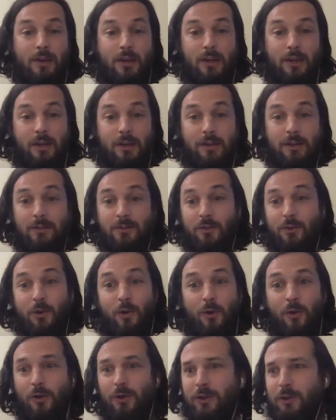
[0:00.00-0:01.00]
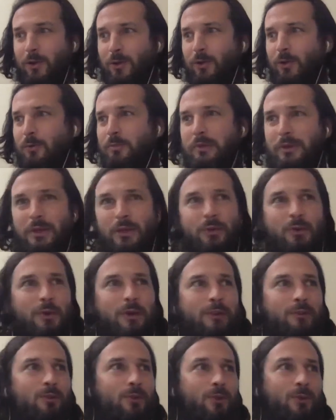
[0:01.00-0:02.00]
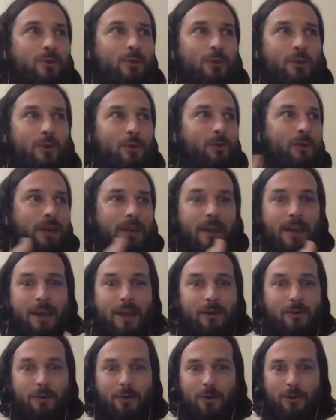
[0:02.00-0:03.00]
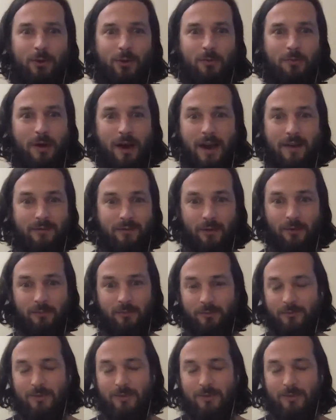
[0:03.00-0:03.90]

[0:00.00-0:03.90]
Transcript: You go on local Bitcoins, or you go here, or you buy from